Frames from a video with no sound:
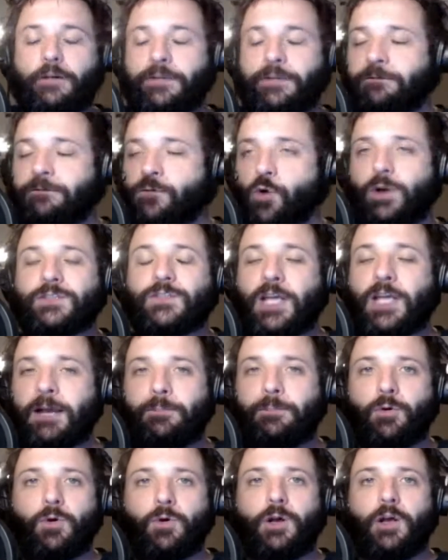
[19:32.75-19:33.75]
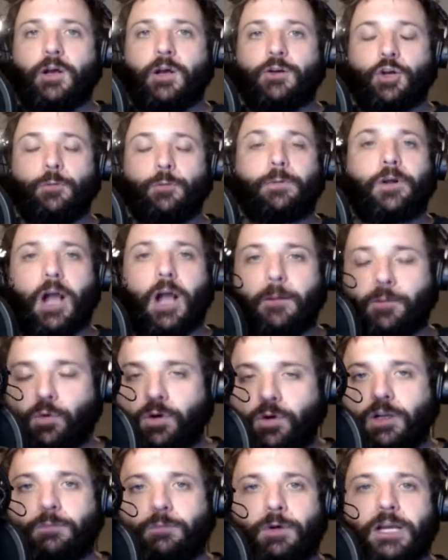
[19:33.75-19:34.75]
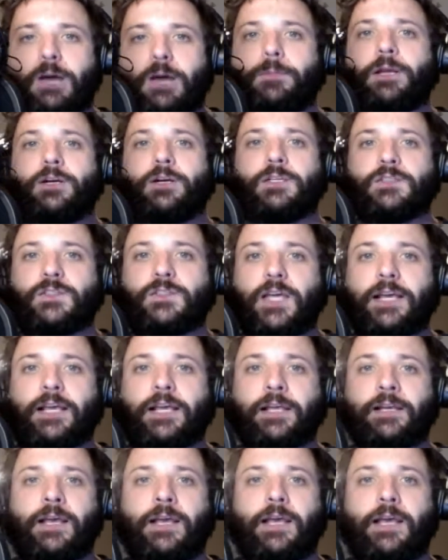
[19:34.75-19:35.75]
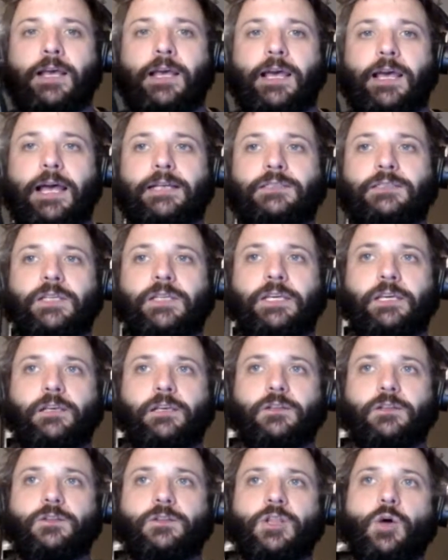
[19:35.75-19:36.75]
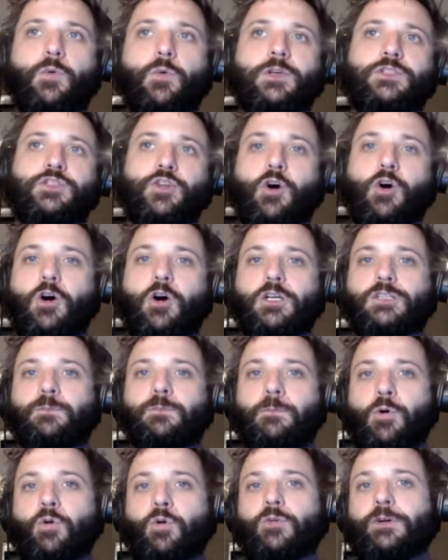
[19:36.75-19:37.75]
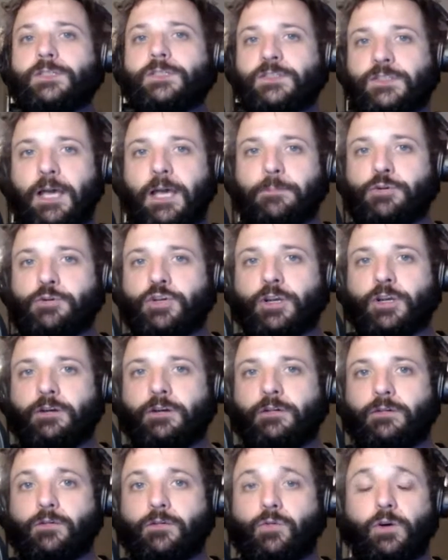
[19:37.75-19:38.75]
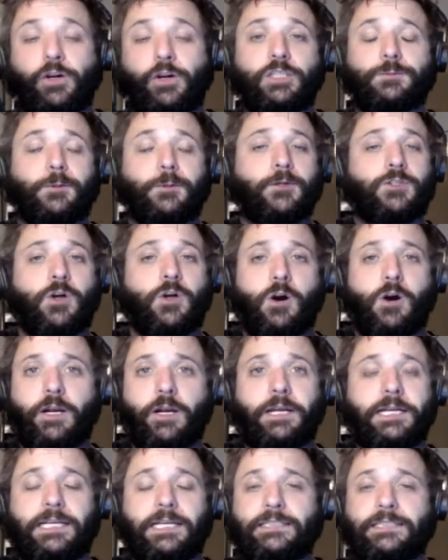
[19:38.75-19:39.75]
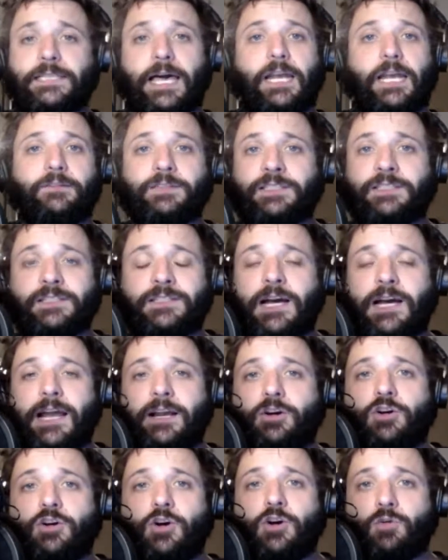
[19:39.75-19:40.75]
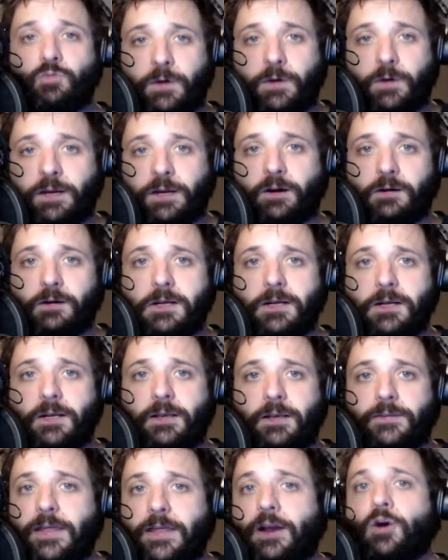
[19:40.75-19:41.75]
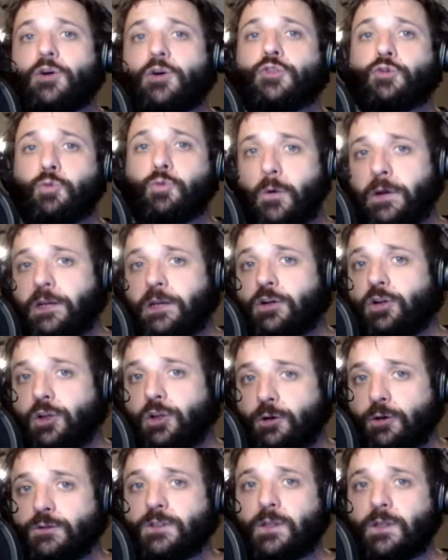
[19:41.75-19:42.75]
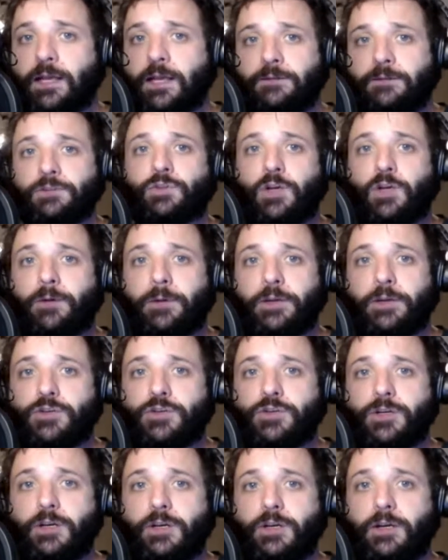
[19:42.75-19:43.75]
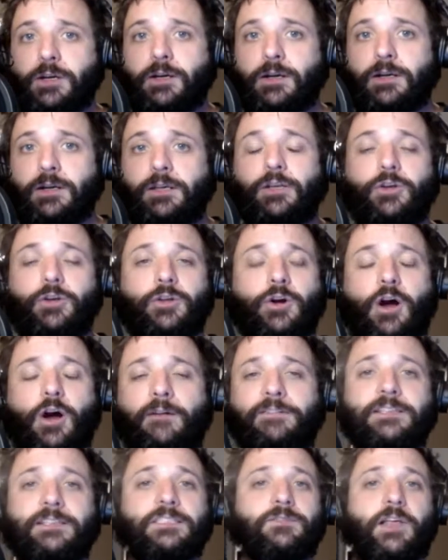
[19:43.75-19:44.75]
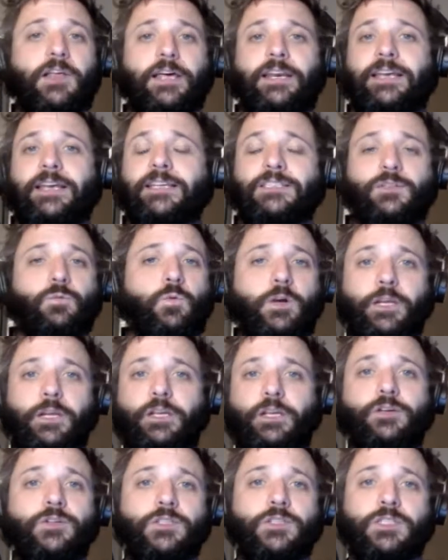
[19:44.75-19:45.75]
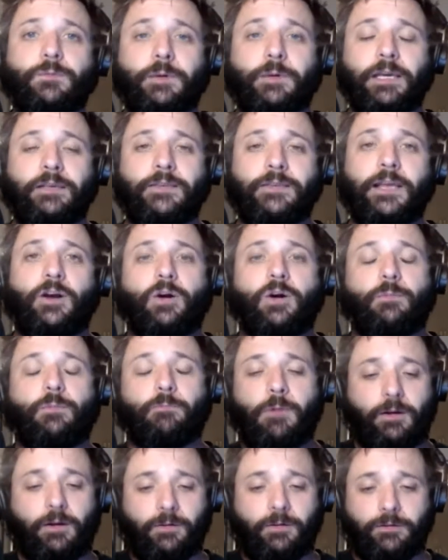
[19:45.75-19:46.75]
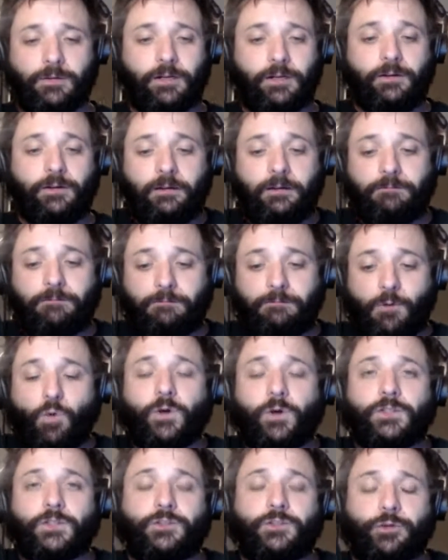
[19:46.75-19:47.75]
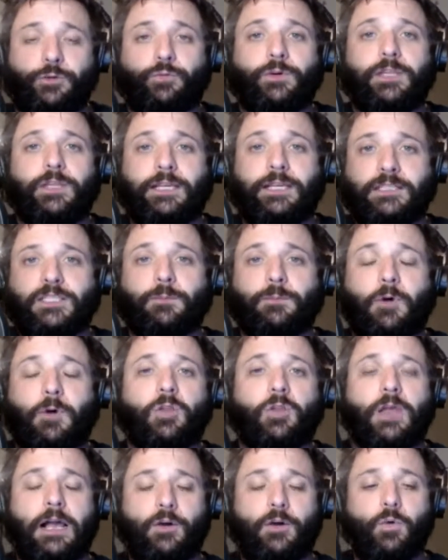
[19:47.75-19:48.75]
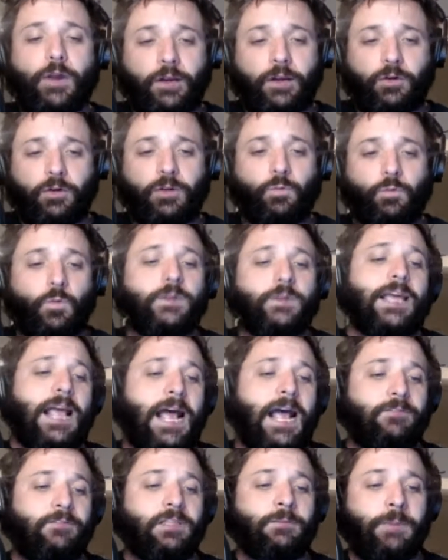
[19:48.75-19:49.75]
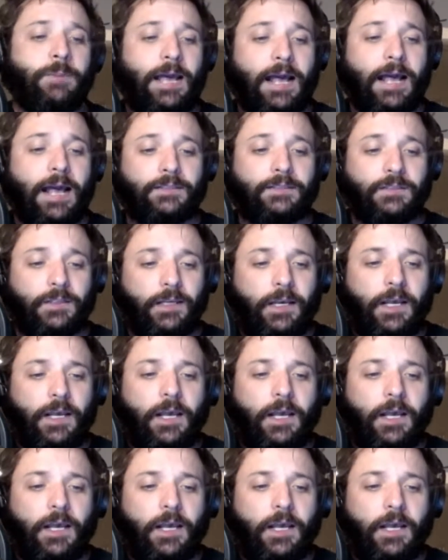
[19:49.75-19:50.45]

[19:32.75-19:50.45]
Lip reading: Like, for example, Cooper Kupp, who we're going to bring up here in a second, has the lowest yards per reception or yards per target he's had of his entire career. They are throwing close to the line of scrimmage. Their offensive line isn't what it used to be. They're getting forced to release the ball a lot quicker than what they have in the past.